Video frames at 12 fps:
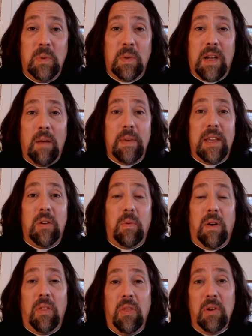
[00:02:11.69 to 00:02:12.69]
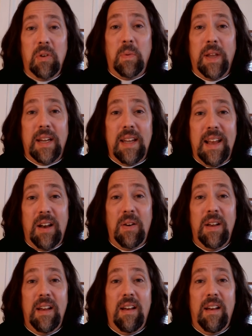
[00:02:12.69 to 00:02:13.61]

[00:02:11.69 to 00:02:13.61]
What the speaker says: We're coming into our 3rd week now